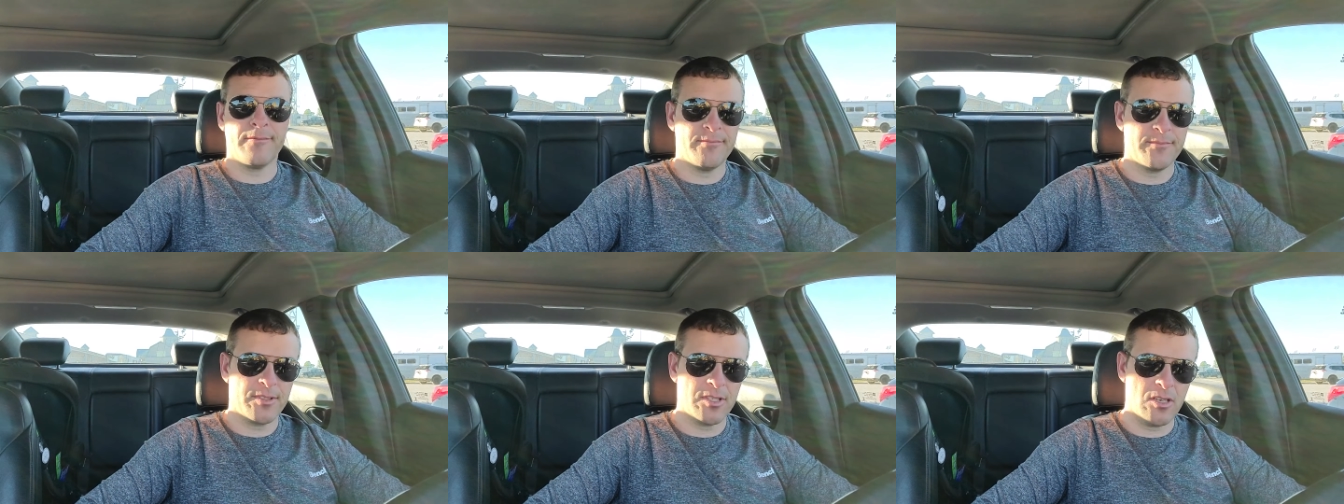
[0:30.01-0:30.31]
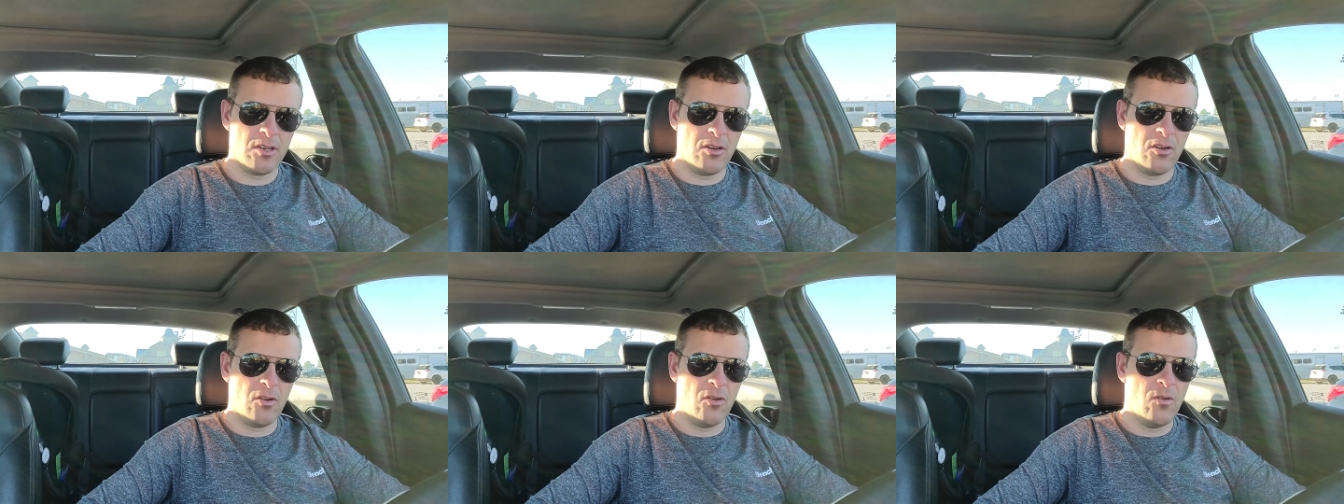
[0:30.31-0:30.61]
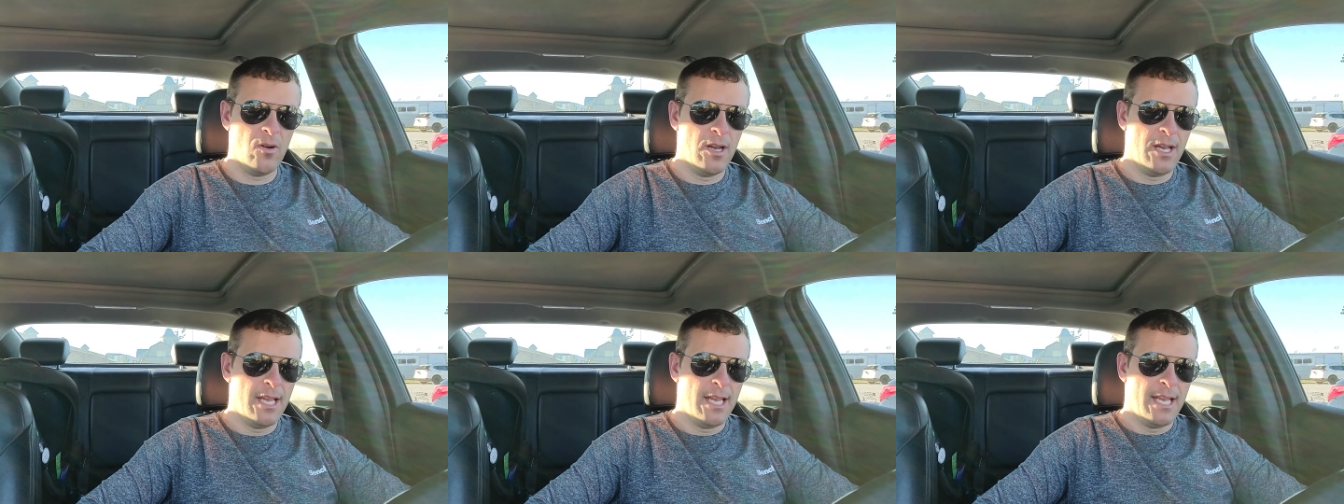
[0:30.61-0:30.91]
So
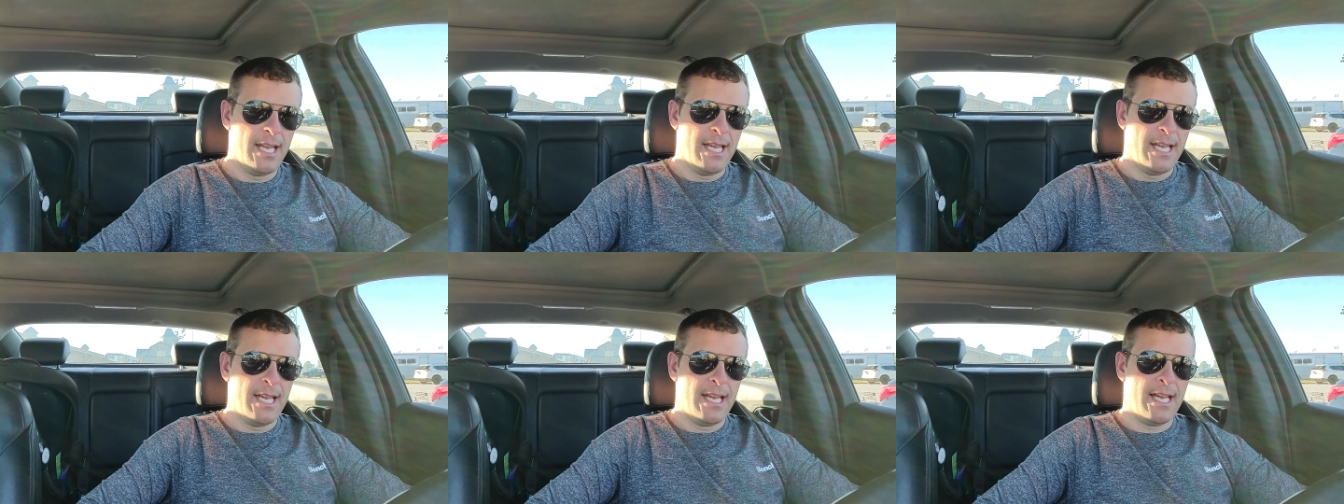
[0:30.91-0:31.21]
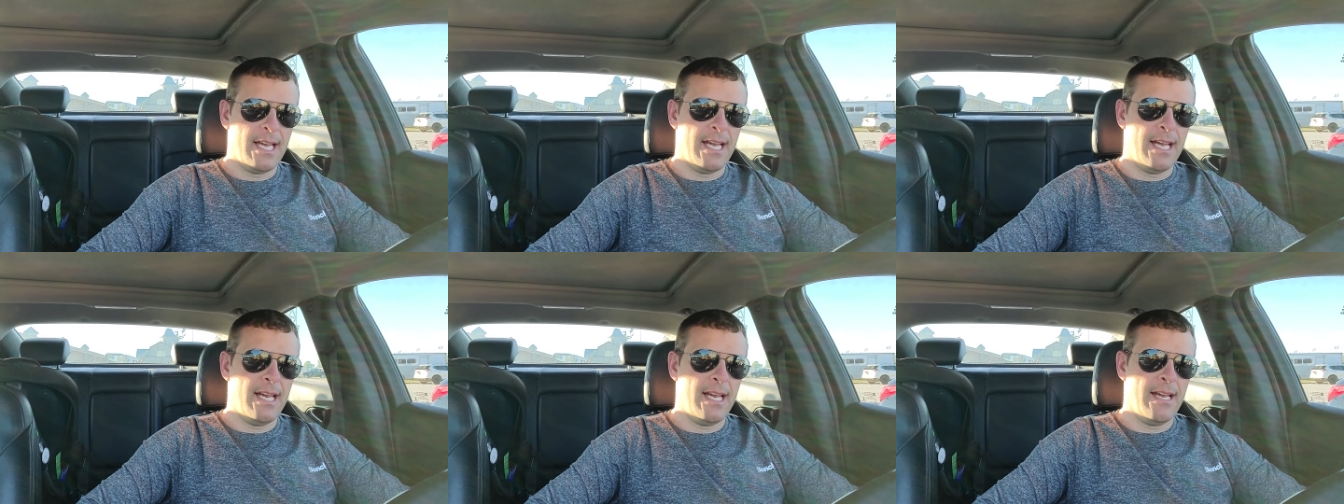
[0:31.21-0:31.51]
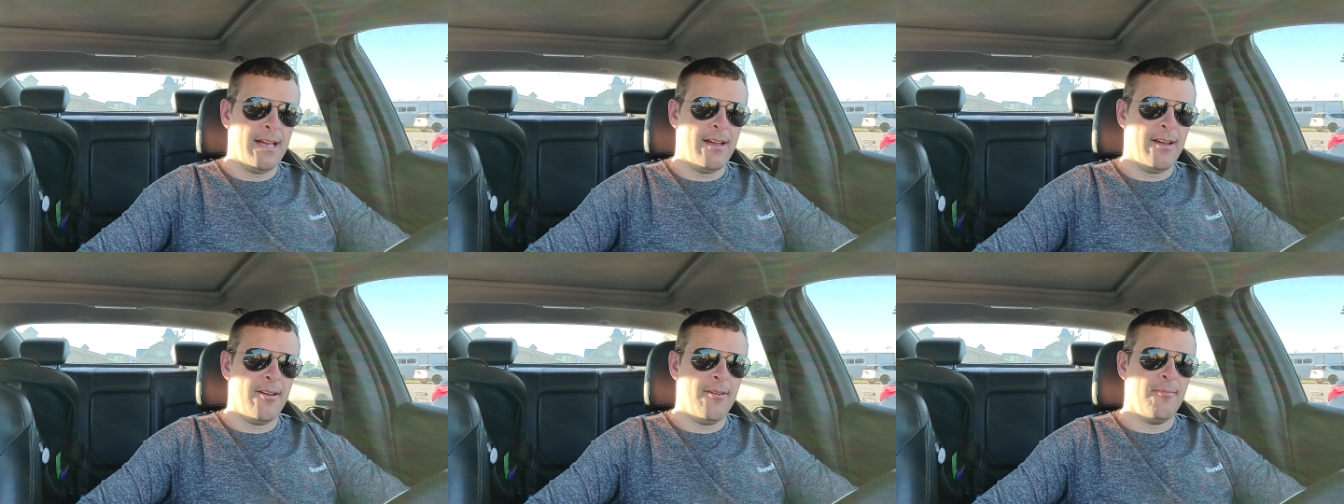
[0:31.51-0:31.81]

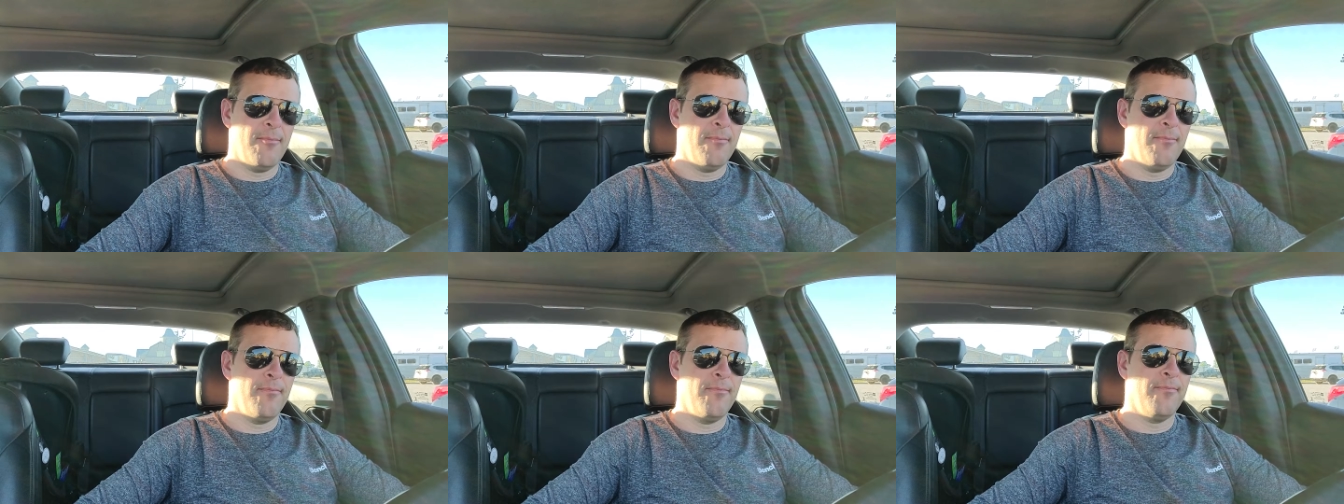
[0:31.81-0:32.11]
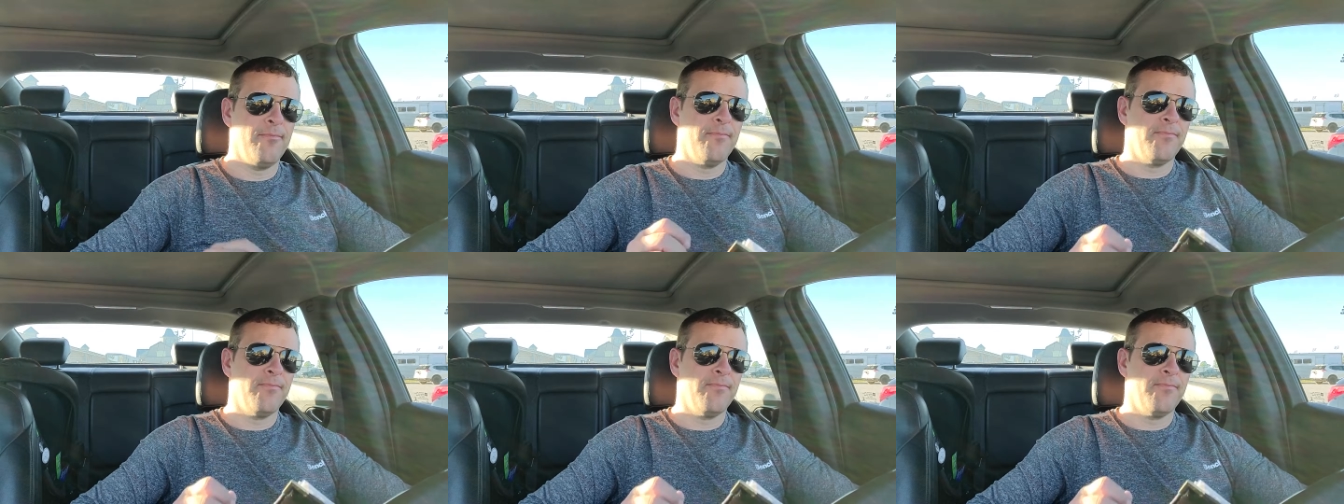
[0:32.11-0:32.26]
um,